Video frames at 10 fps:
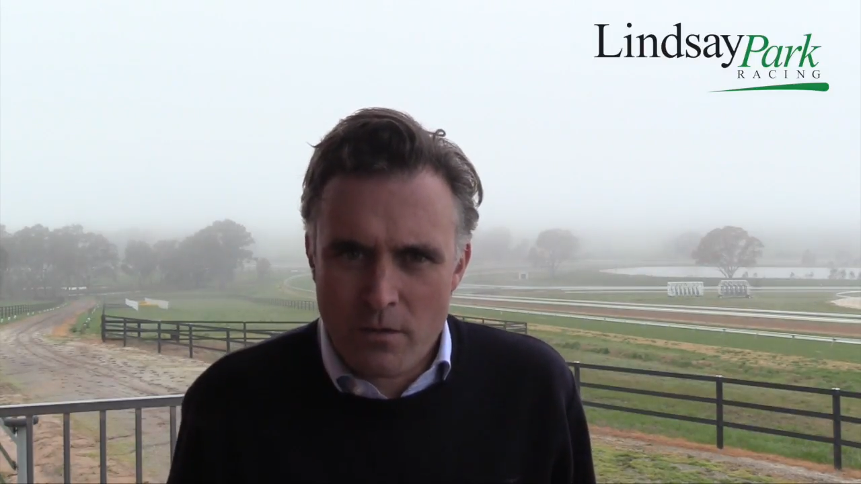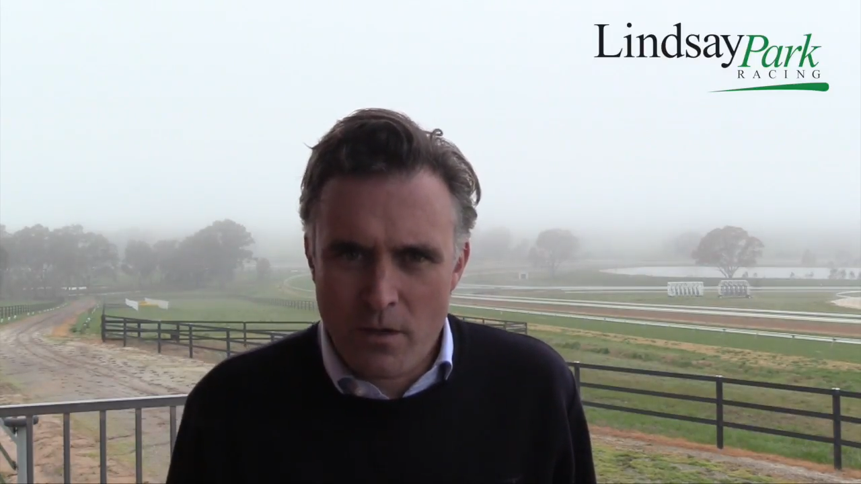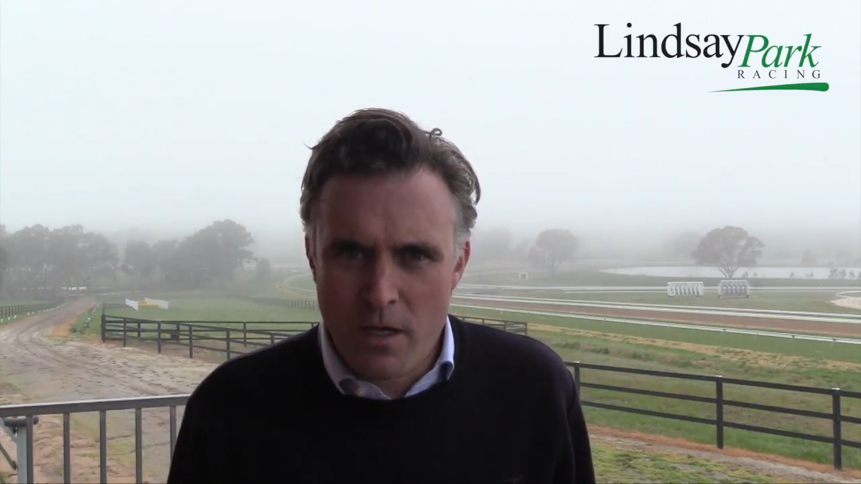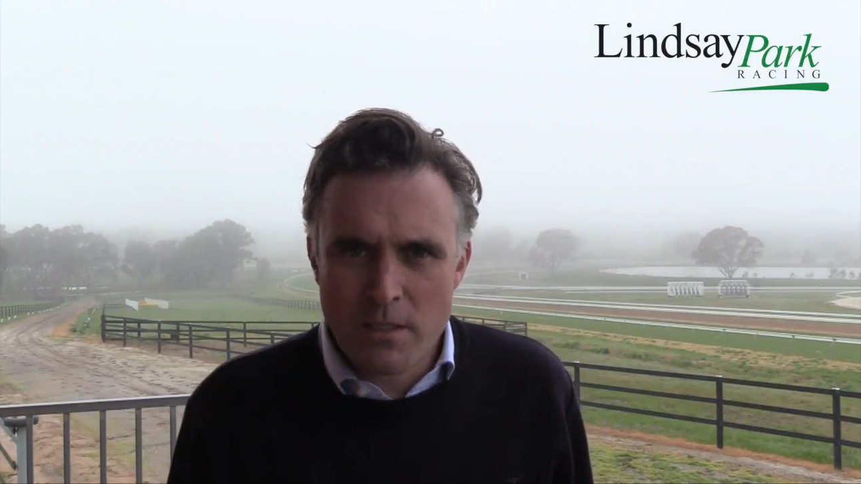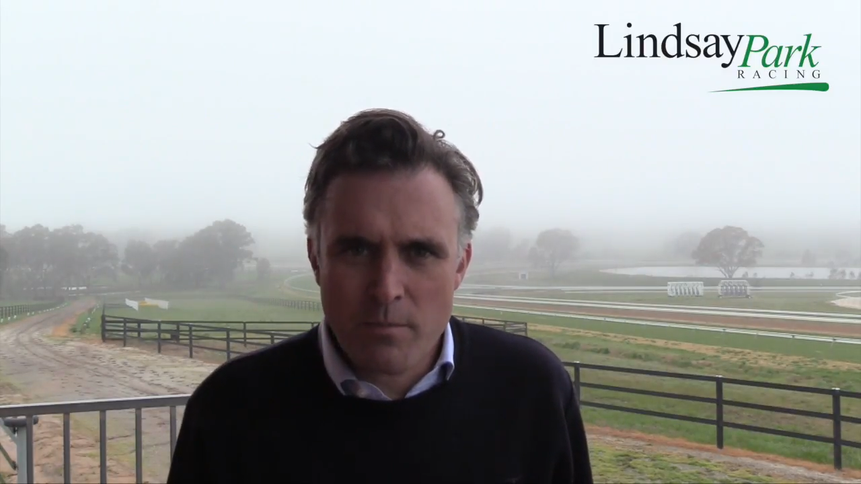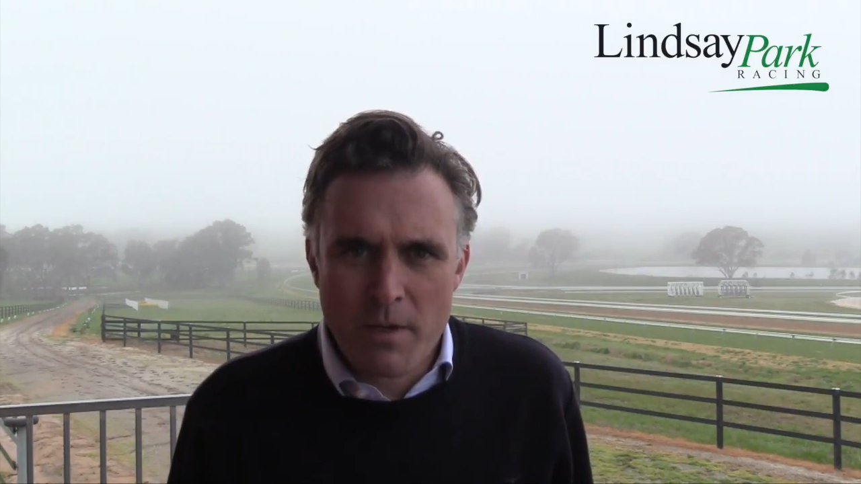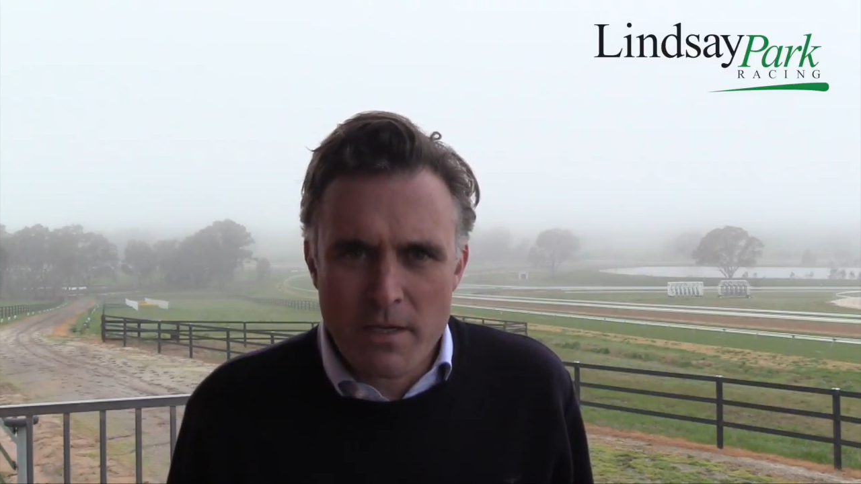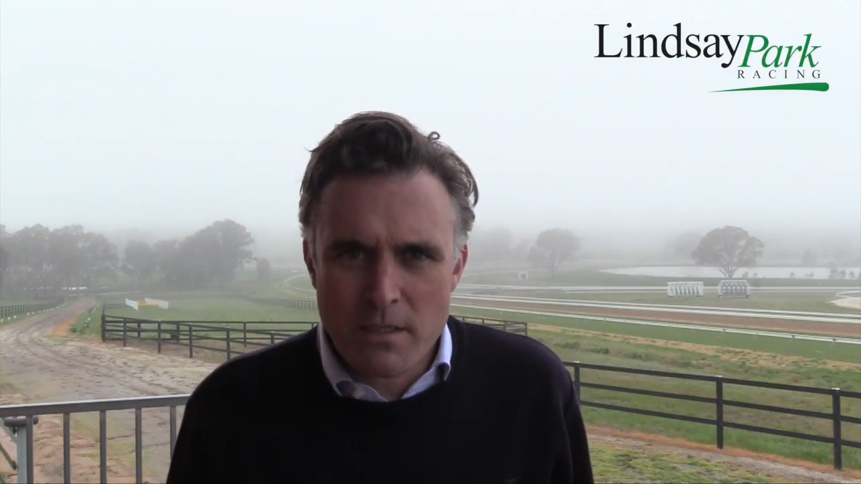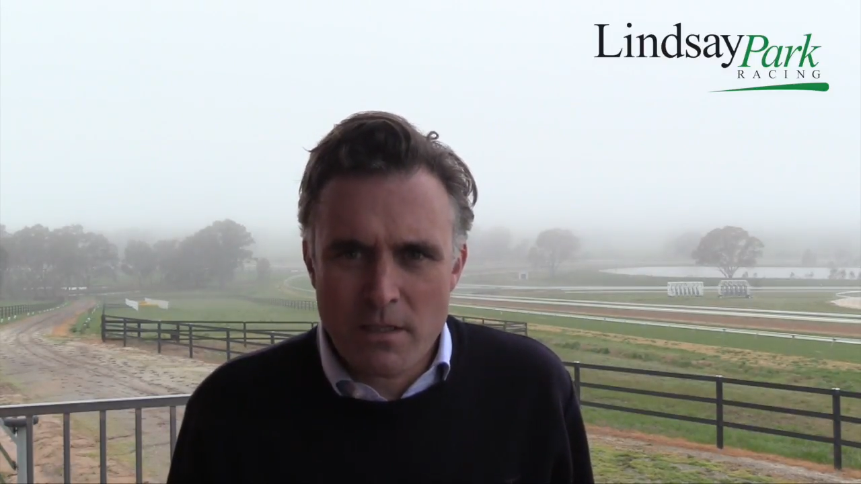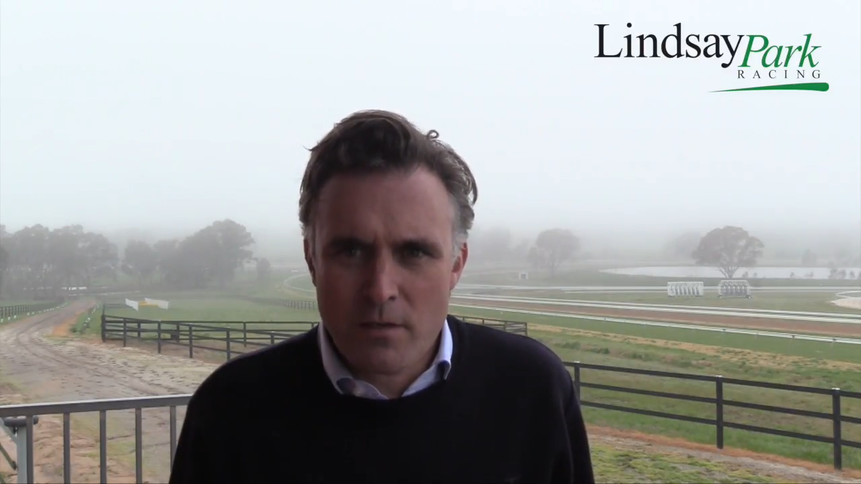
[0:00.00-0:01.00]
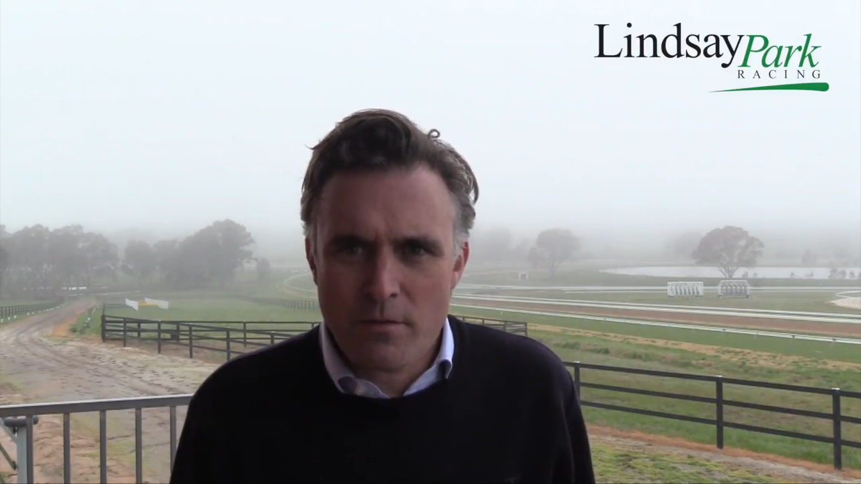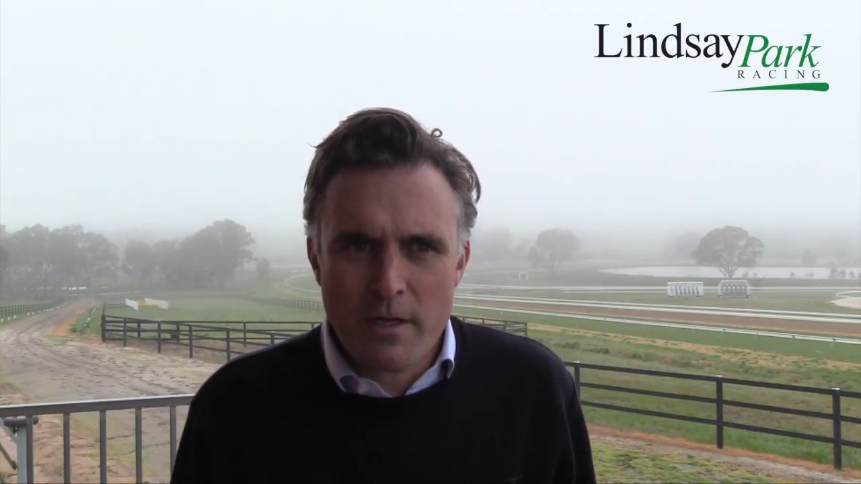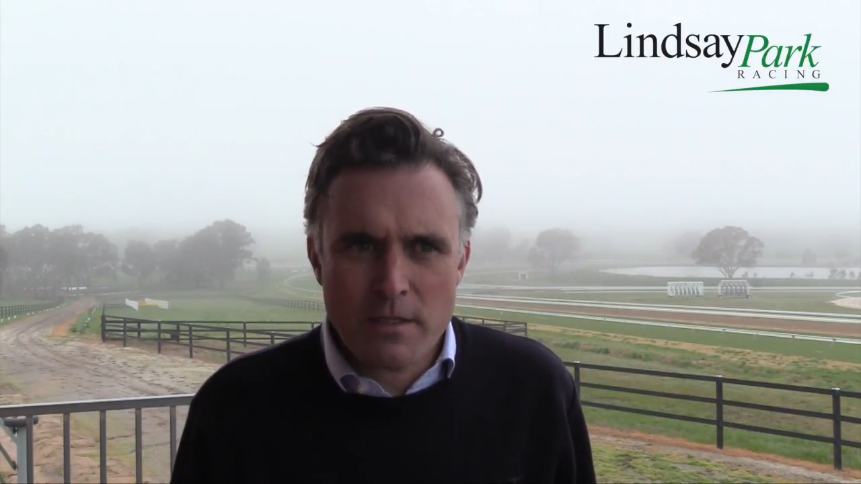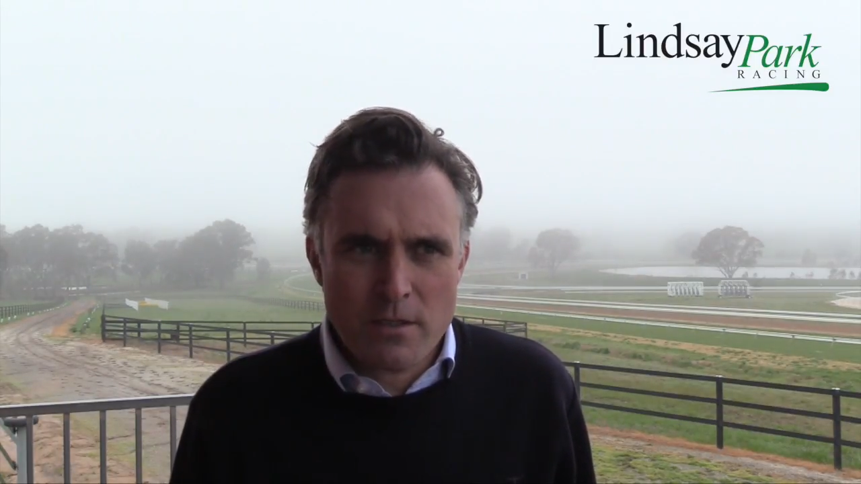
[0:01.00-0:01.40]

nicely placed in this race.